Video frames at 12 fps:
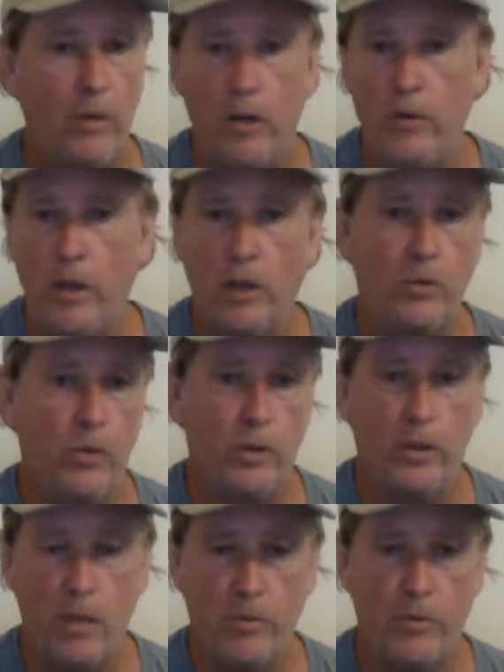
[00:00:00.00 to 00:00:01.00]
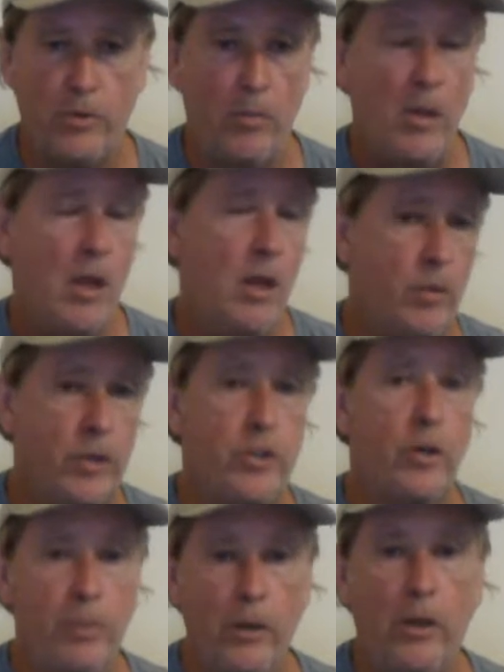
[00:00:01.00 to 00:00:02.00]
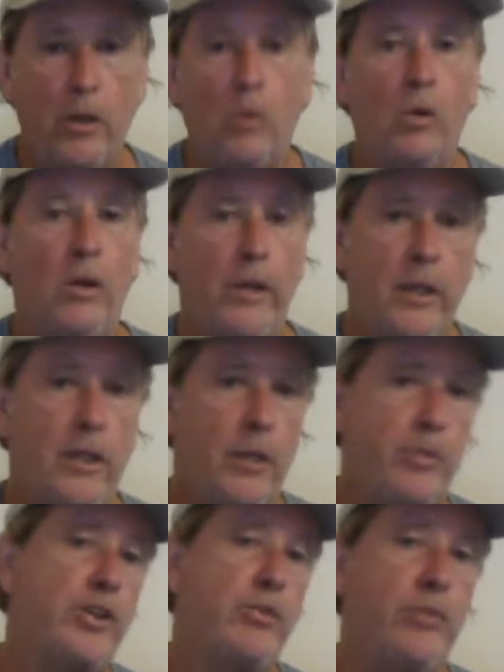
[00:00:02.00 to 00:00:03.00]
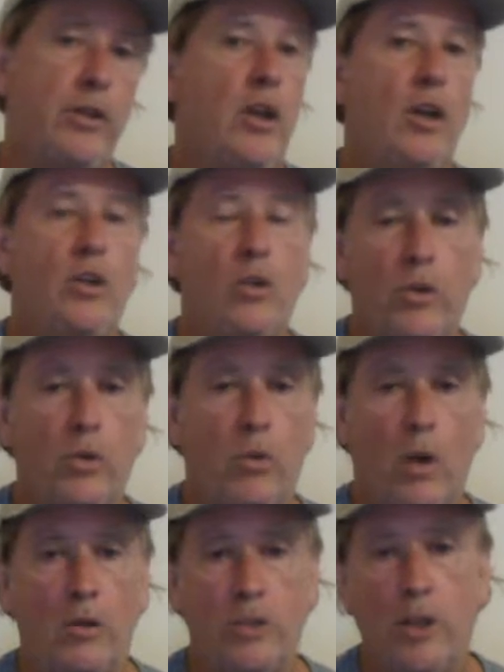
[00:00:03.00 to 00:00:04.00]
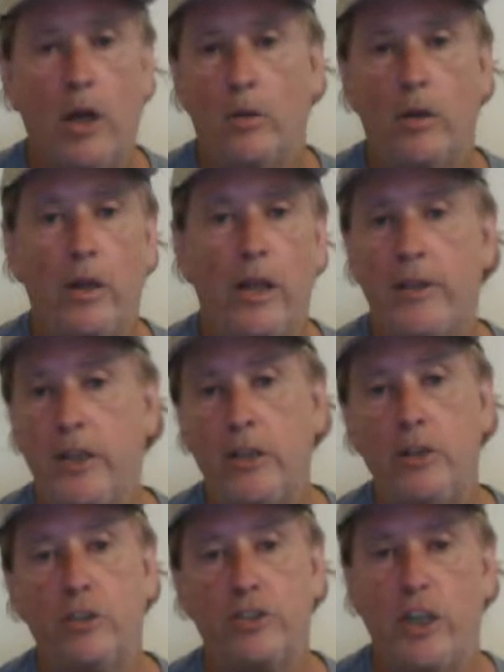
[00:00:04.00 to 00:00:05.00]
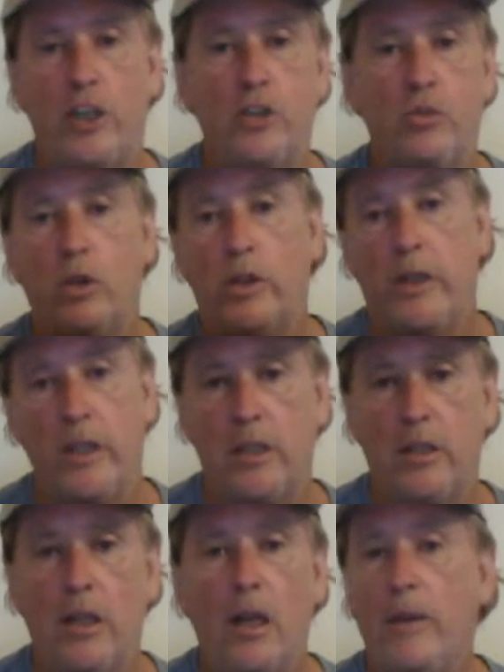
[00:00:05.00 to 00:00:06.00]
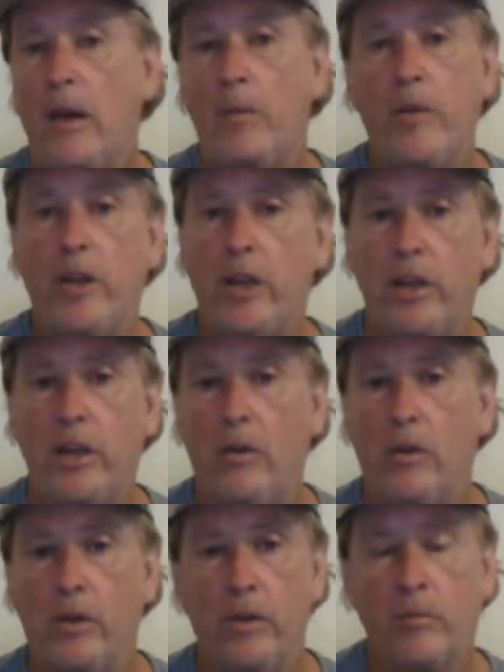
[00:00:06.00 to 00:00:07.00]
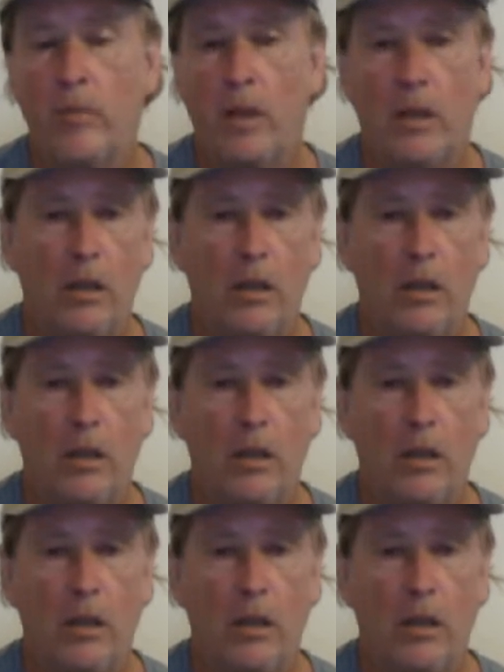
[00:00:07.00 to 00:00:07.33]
Who knows where it comes from? But your book will end up shifted to the wrong genre, and then your sales will end. That'll be the end of it.